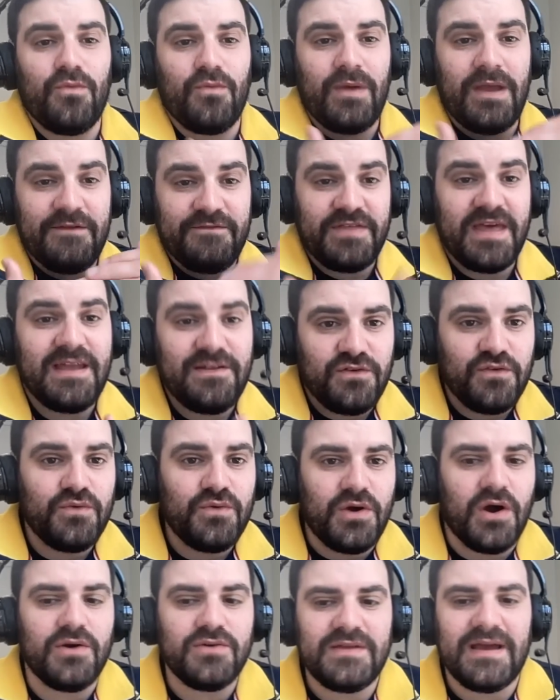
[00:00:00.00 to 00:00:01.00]
if they do
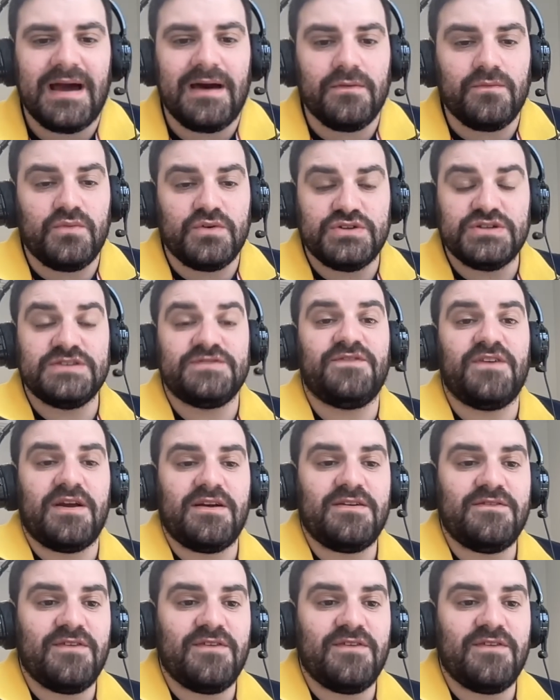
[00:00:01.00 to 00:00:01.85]
go down, which is very,